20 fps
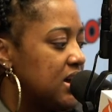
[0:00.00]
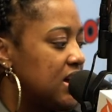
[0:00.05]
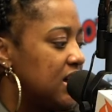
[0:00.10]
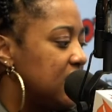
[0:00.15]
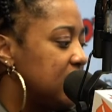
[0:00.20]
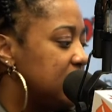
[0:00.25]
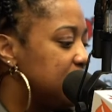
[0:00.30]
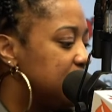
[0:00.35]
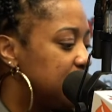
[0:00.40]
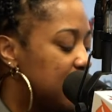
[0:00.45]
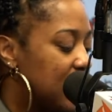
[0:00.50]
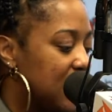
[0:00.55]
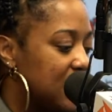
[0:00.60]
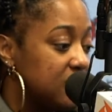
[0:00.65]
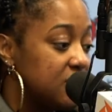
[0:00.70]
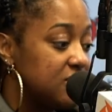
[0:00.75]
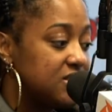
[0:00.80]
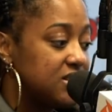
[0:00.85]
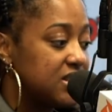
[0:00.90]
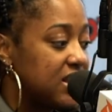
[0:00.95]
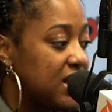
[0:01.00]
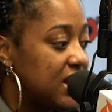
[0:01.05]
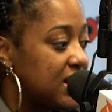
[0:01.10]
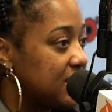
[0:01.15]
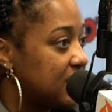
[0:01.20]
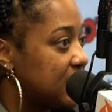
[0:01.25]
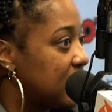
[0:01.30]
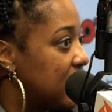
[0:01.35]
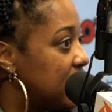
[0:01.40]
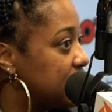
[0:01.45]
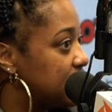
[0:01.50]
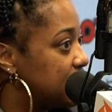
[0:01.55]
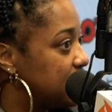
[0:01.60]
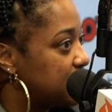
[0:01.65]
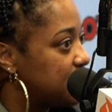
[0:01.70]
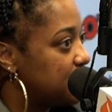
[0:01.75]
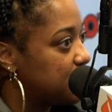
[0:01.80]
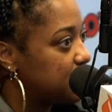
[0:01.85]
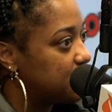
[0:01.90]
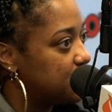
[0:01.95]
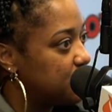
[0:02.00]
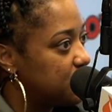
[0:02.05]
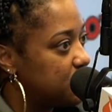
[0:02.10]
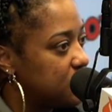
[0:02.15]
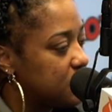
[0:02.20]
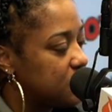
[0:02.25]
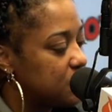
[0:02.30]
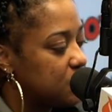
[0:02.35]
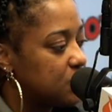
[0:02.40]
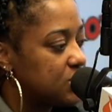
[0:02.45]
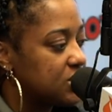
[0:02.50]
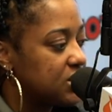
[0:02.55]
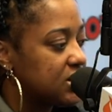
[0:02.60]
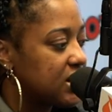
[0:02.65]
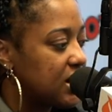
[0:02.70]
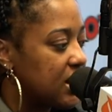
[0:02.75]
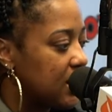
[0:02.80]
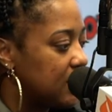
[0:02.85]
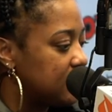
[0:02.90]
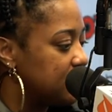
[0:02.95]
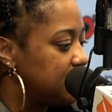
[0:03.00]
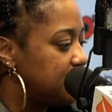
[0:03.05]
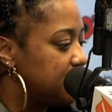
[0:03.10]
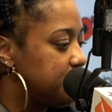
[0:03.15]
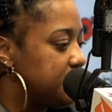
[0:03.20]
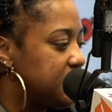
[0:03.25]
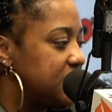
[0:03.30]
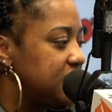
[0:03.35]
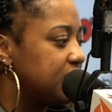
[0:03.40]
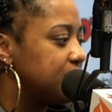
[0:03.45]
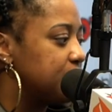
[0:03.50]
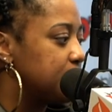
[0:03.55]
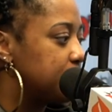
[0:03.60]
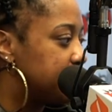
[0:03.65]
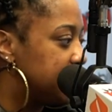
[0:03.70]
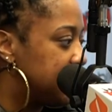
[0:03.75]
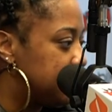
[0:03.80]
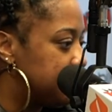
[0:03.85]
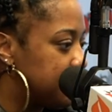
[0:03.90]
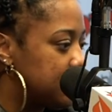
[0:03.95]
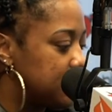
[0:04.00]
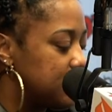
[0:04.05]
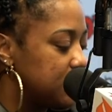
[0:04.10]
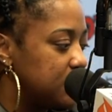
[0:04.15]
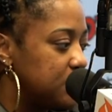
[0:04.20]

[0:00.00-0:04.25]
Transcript: And you know, I learned a lot in college too. You know, going to college, you meet different people.